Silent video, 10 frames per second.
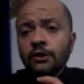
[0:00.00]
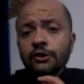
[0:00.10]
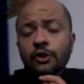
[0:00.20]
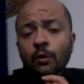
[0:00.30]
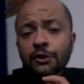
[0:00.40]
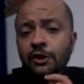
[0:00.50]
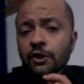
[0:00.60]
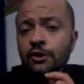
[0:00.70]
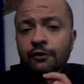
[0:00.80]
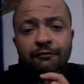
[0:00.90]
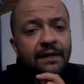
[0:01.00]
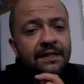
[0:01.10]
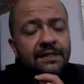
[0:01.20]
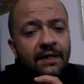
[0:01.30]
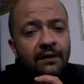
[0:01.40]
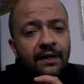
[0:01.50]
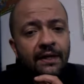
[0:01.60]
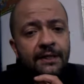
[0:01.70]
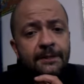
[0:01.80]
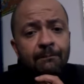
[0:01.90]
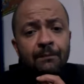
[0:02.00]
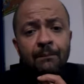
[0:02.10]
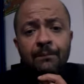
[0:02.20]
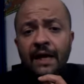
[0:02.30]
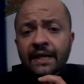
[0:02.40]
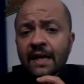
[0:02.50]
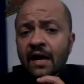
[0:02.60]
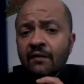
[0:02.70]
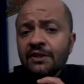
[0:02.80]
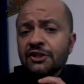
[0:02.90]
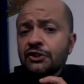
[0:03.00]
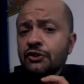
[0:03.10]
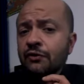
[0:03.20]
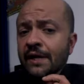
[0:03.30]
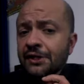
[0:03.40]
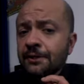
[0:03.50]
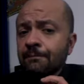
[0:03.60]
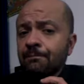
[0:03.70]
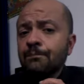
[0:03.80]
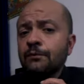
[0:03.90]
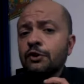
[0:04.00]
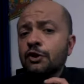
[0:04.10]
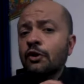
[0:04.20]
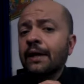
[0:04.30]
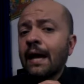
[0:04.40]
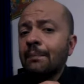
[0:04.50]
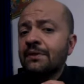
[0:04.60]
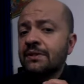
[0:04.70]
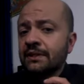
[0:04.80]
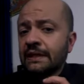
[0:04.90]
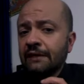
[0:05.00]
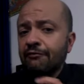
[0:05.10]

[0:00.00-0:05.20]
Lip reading: So what you're going to do, friends, here is that never stretch to your capacity.